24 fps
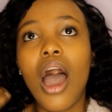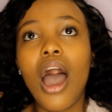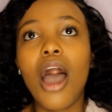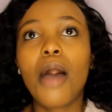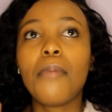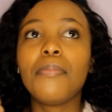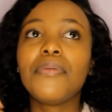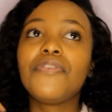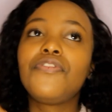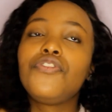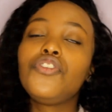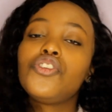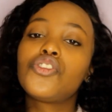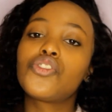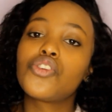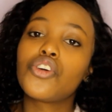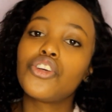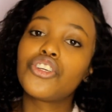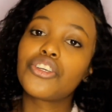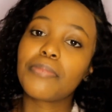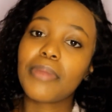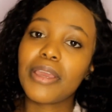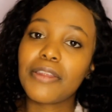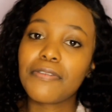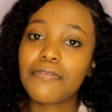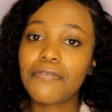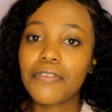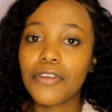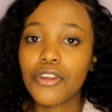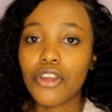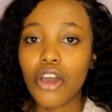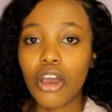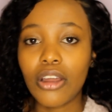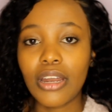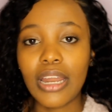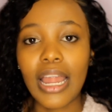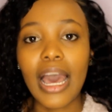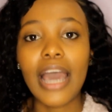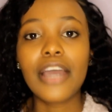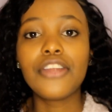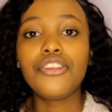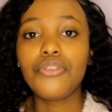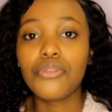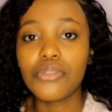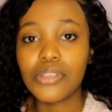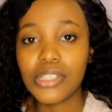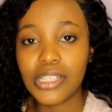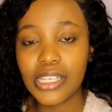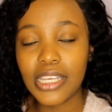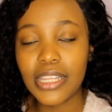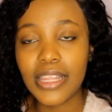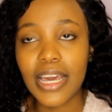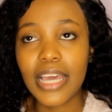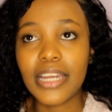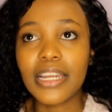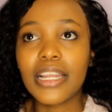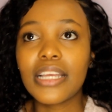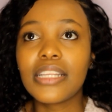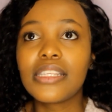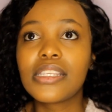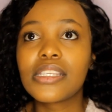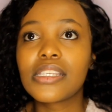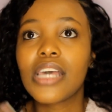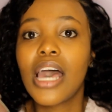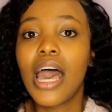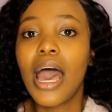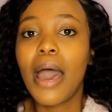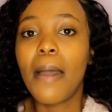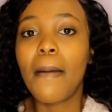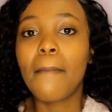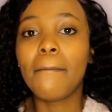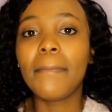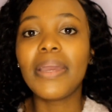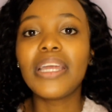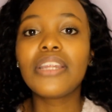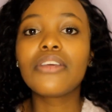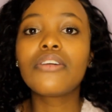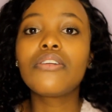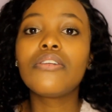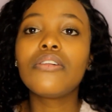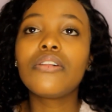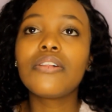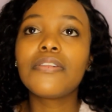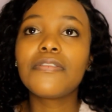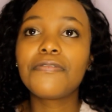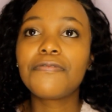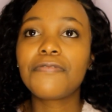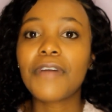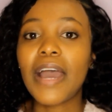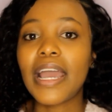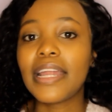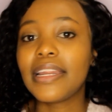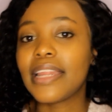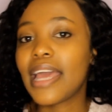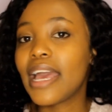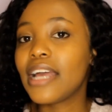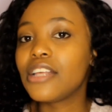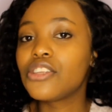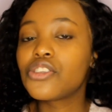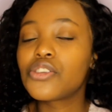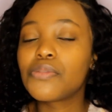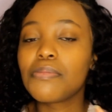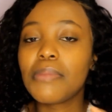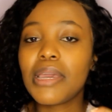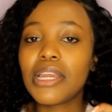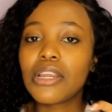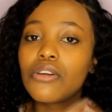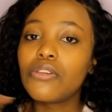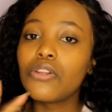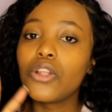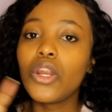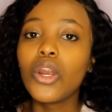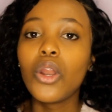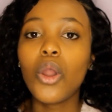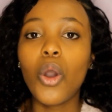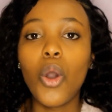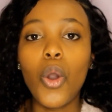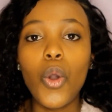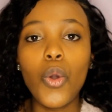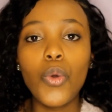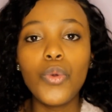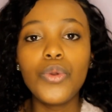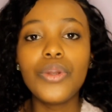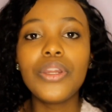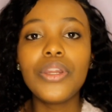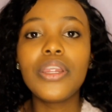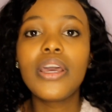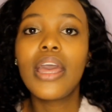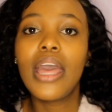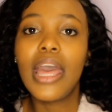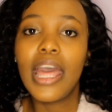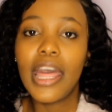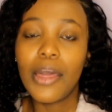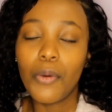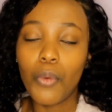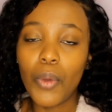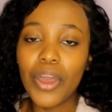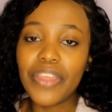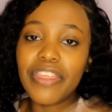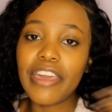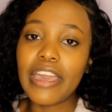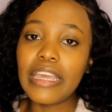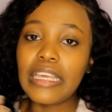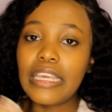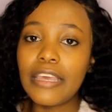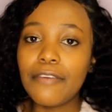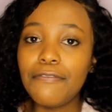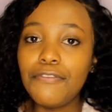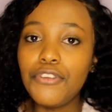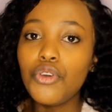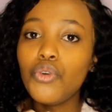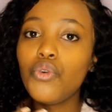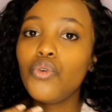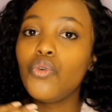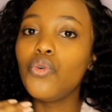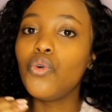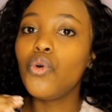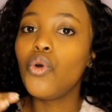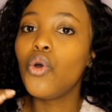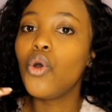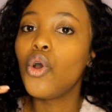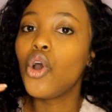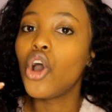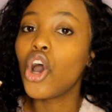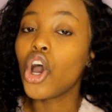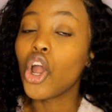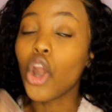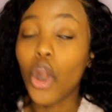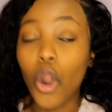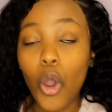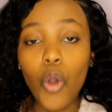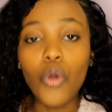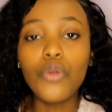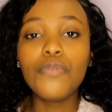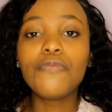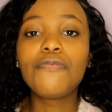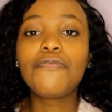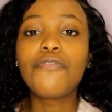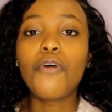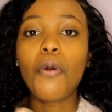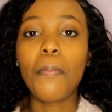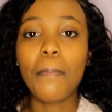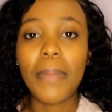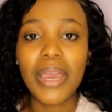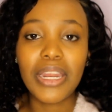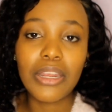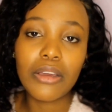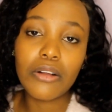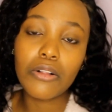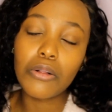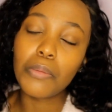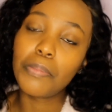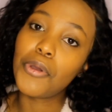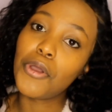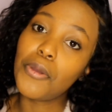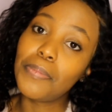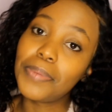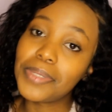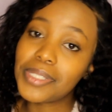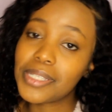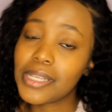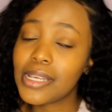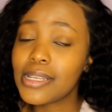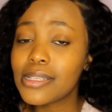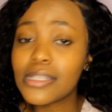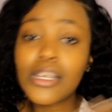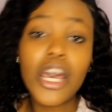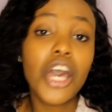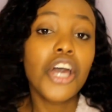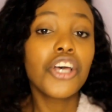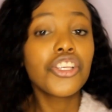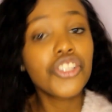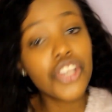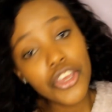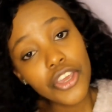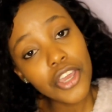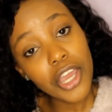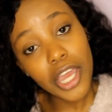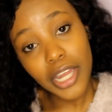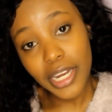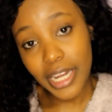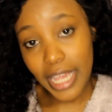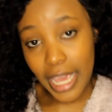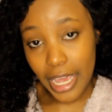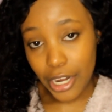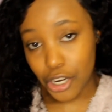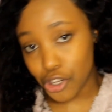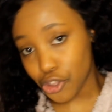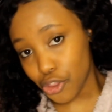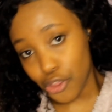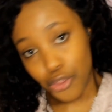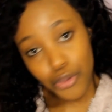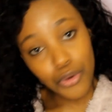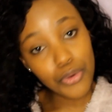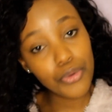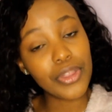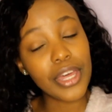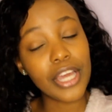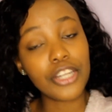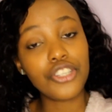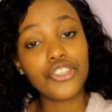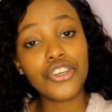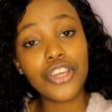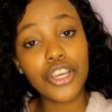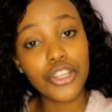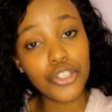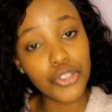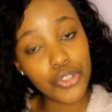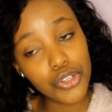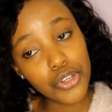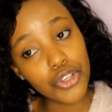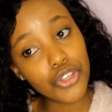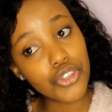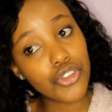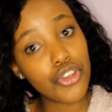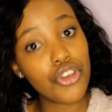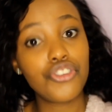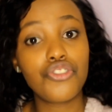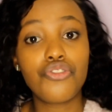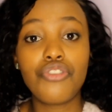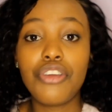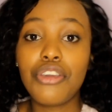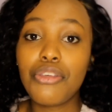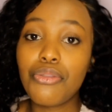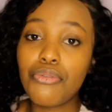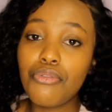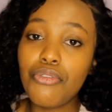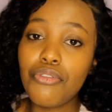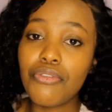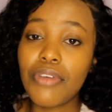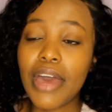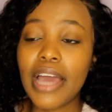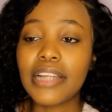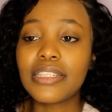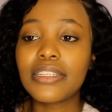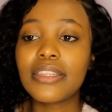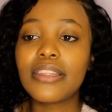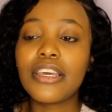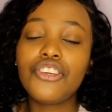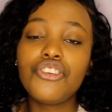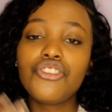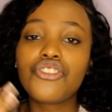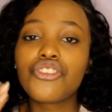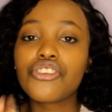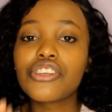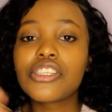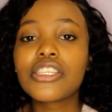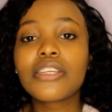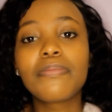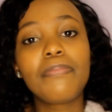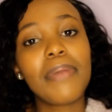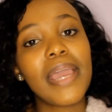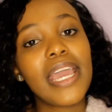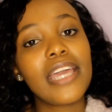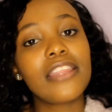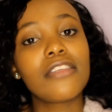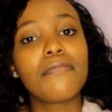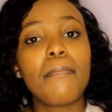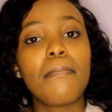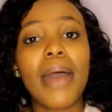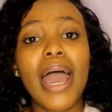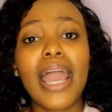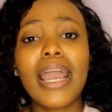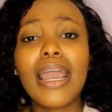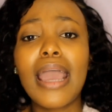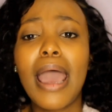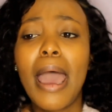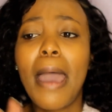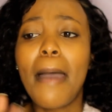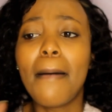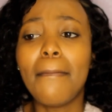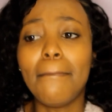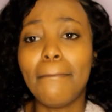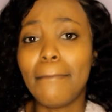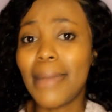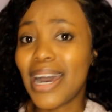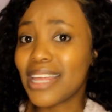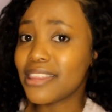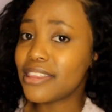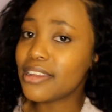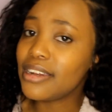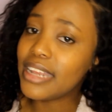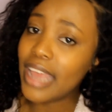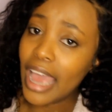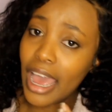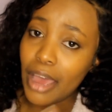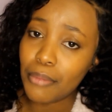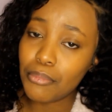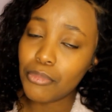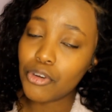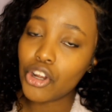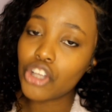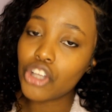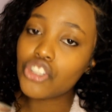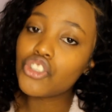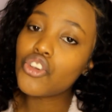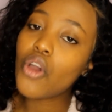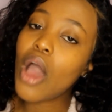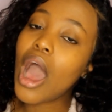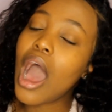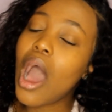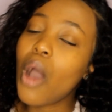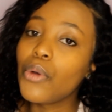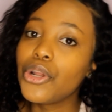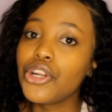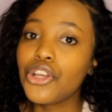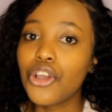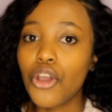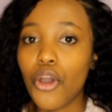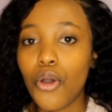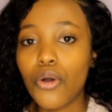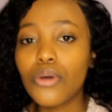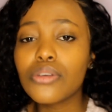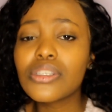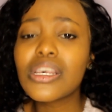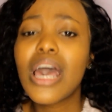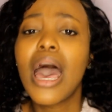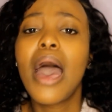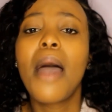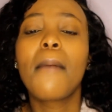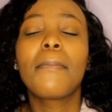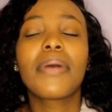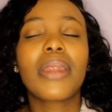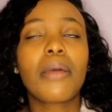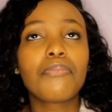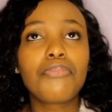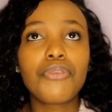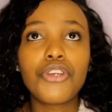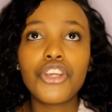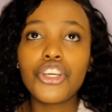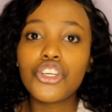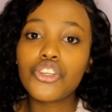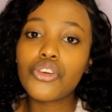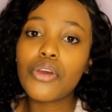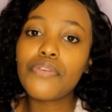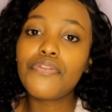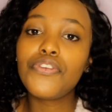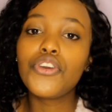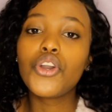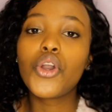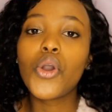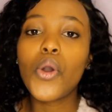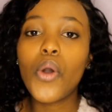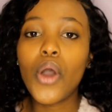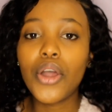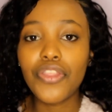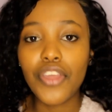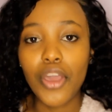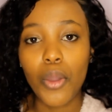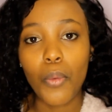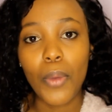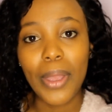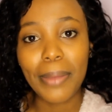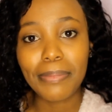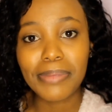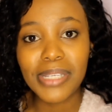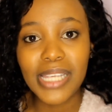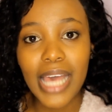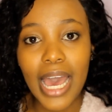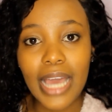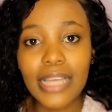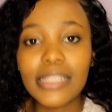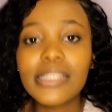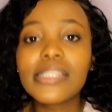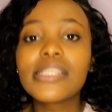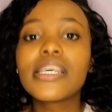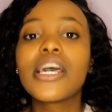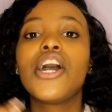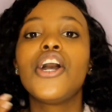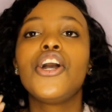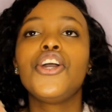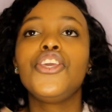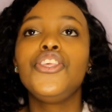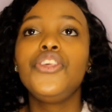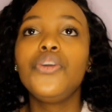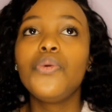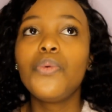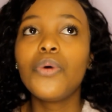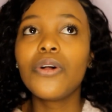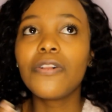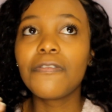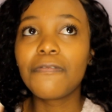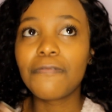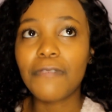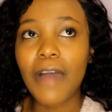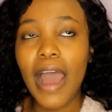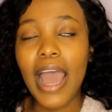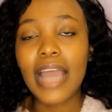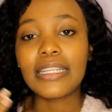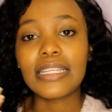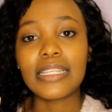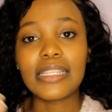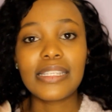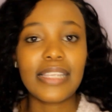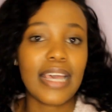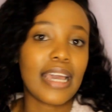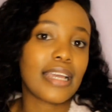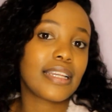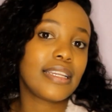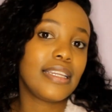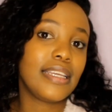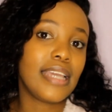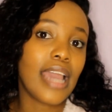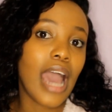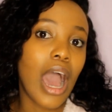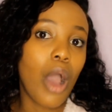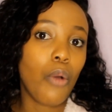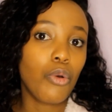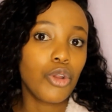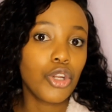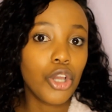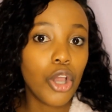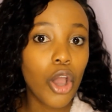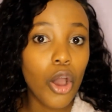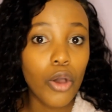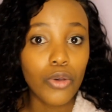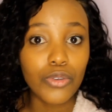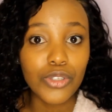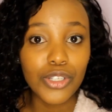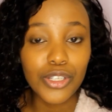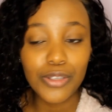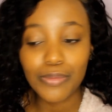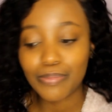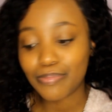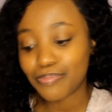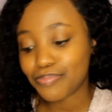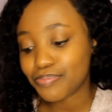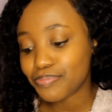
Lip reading: If you search Medfin online, you'll see that it's a medical finance, medical loan, where they give you a loan for medical purposes. So you can get it through that. You can do your surgery through that, and then you just pay back monthly. I'm not sure how it goes, but I'm pretty sure if you go on their websites, you will find exactly how it goes.